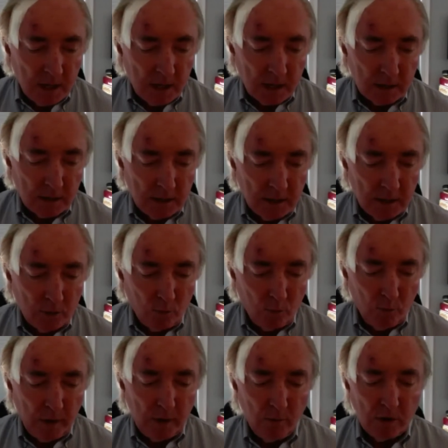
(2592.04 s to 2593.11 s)
we
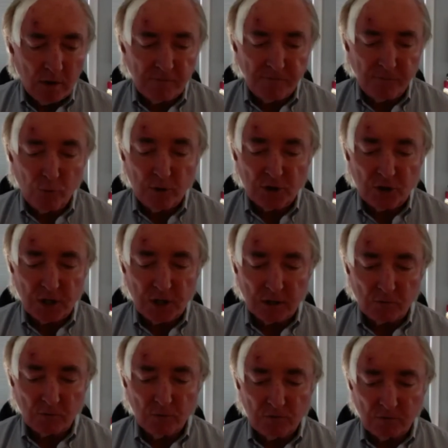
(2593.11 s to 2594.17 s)
were forged in the
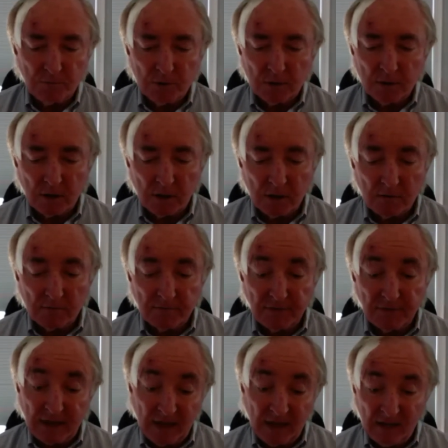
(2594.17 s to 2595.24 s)
crucible of
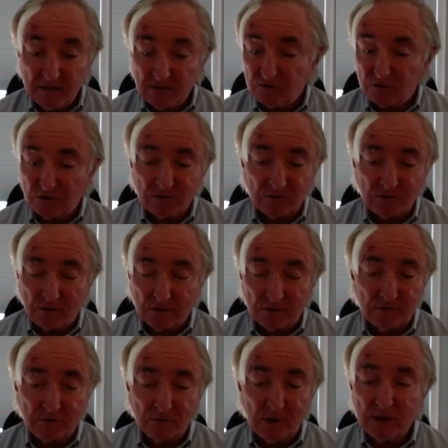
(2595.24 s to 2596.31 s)
AIDS just started.
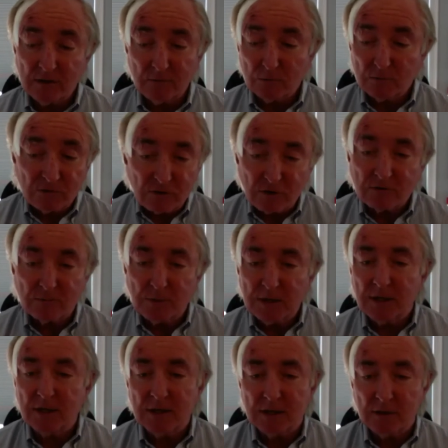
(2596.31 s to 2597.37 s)
So AIDS was just
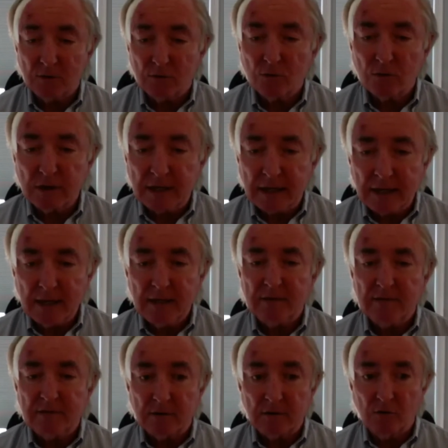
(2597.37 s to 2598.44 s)
beginning in the early 80s,
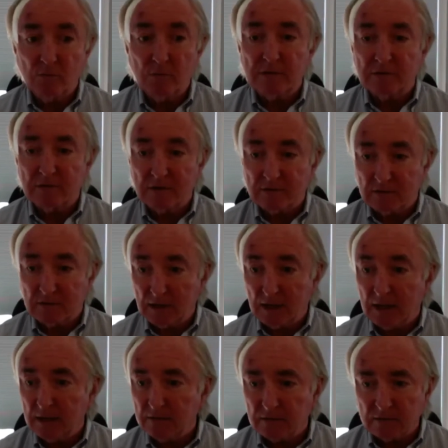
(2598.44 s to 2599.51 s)
and homelessness and
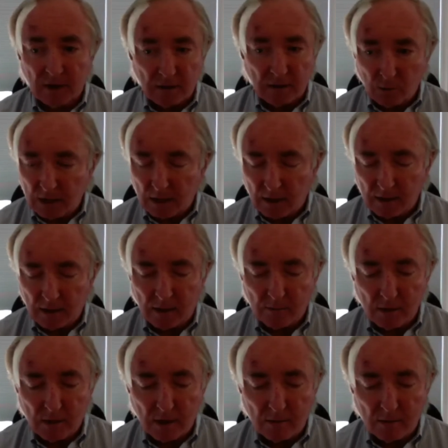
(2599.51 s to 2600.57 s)
AIDS kind of went arm in
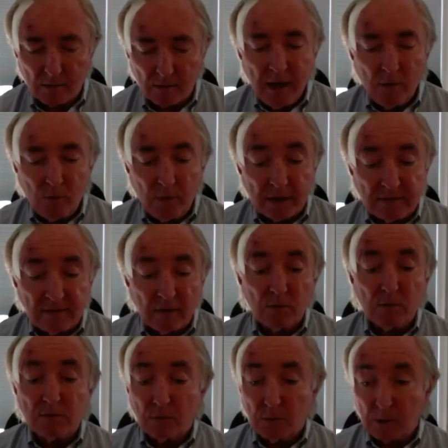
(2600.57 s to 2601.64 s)
arm. We had terrible
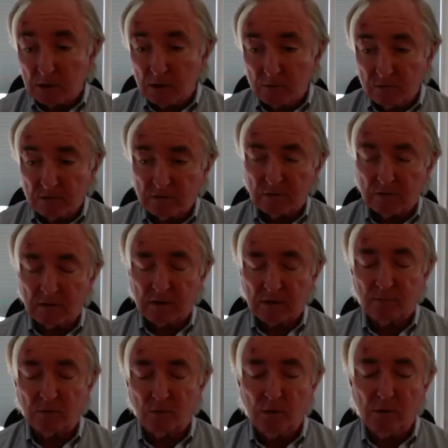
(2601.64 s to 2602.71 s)
tuberculosis at the time. So
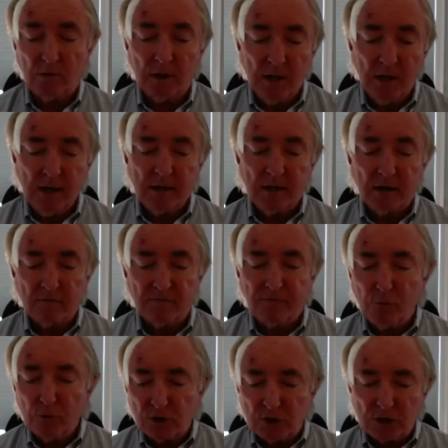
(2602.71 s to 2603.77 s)
we were kind of
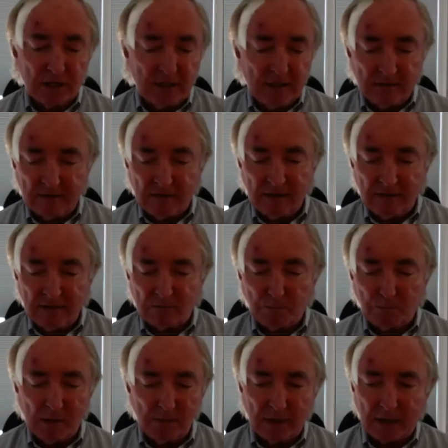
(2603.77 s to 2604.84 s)
forged in this
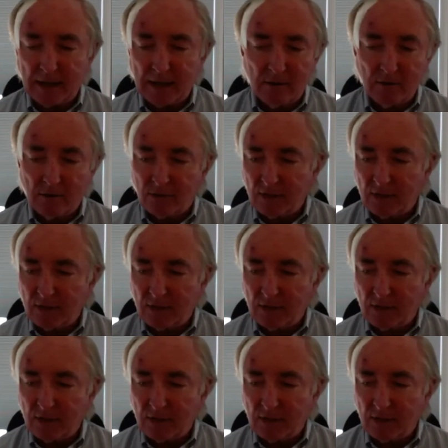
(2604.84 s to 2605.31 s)
public health